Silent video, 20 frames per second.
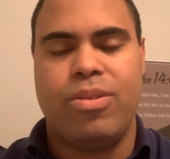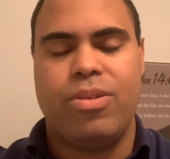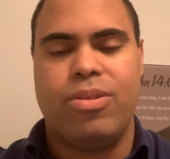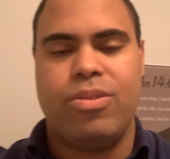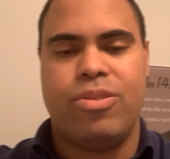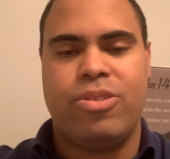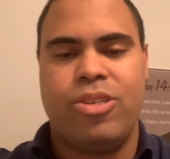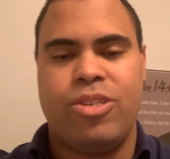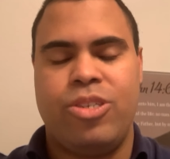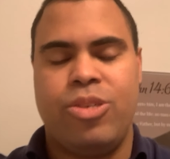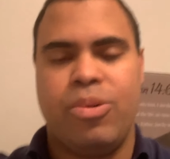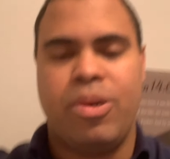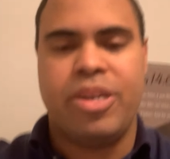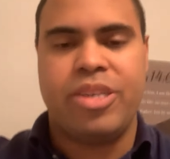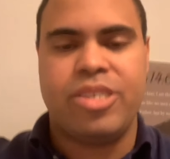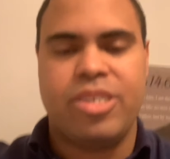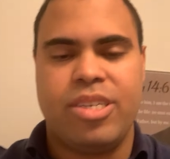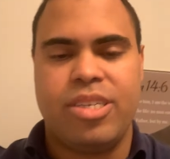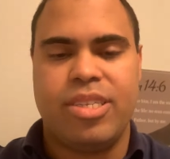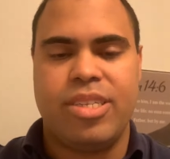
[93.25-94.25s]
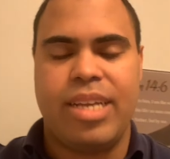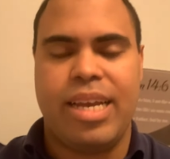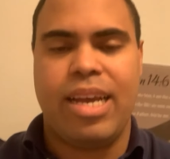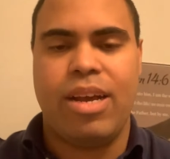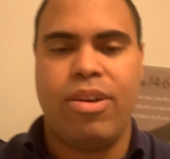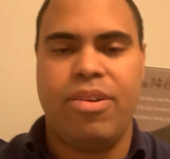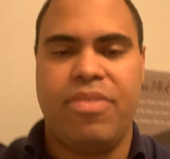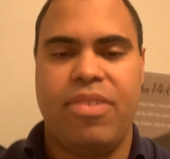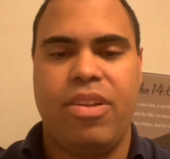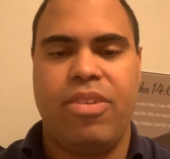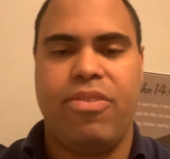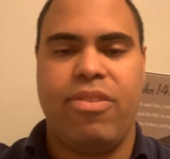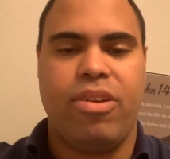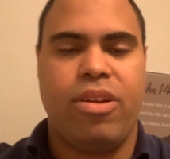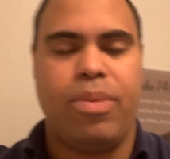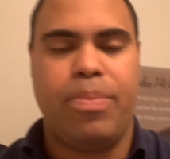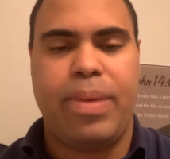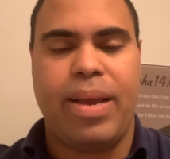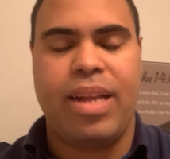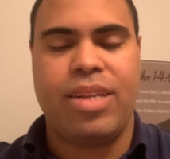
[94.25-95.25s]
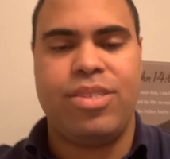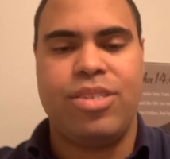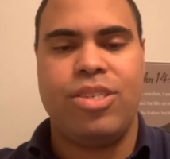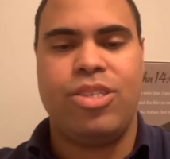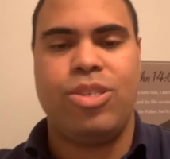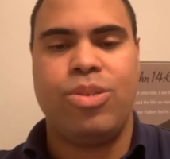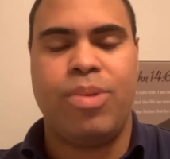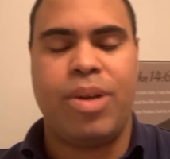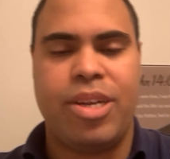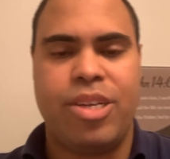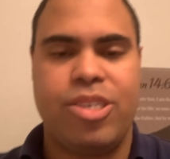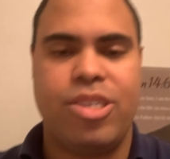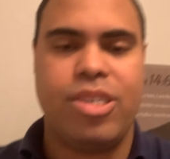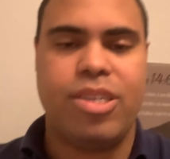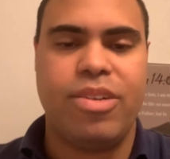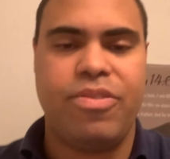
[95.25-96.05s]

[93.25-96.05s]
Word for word: your situation is now, even if you're in a bad situation,